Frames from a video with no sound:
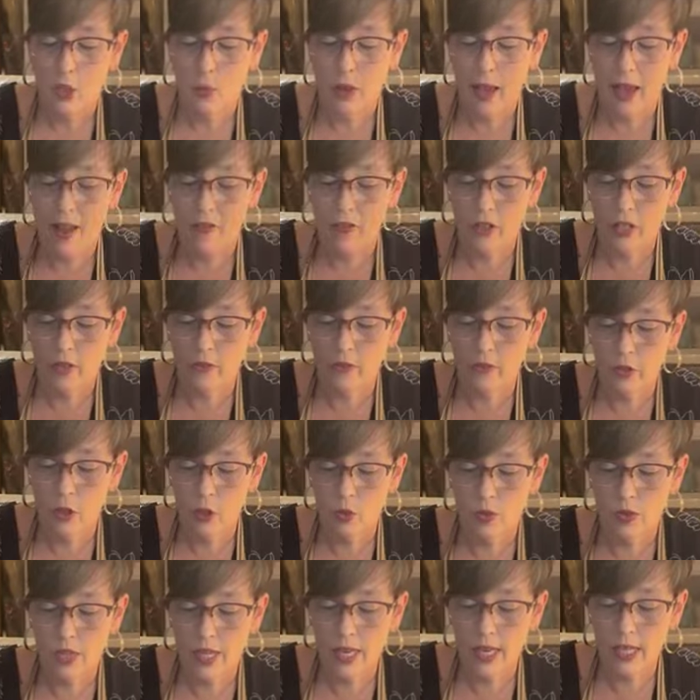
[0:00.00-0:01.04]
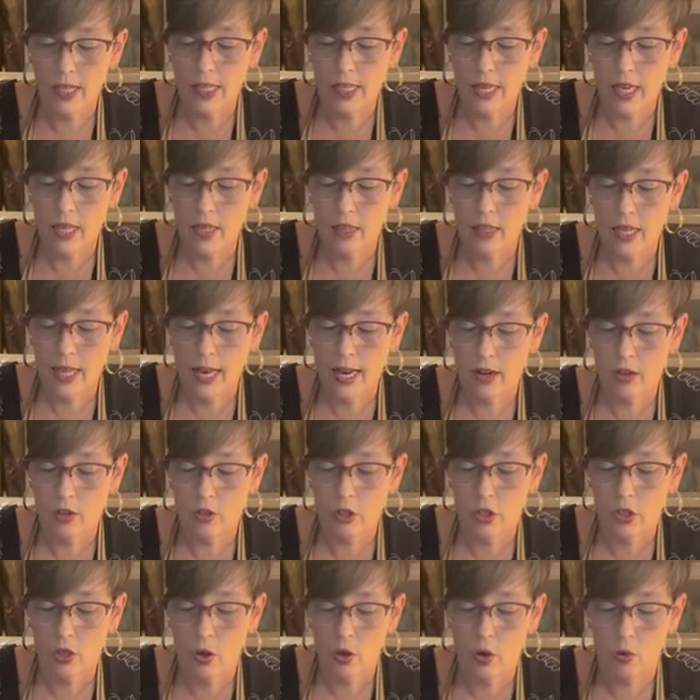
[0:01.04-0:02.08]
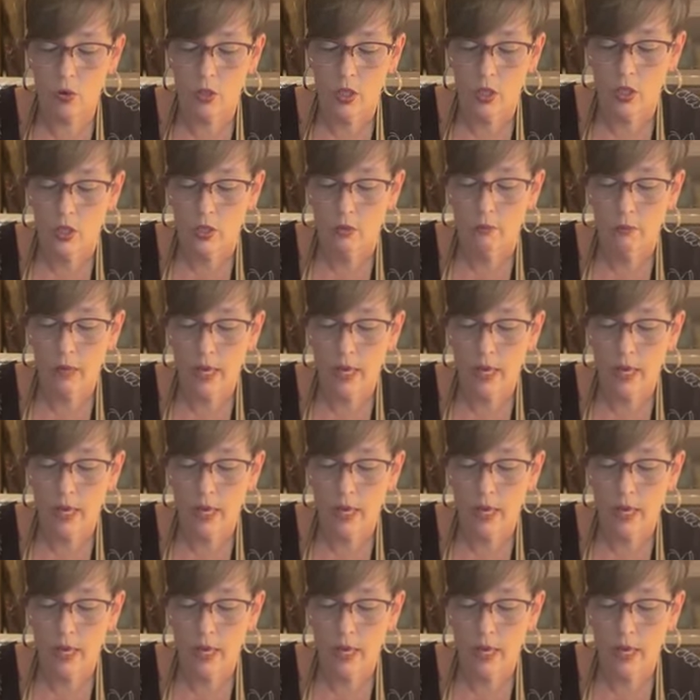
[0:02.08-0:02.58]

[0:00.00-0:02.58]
And you have a few things in there, so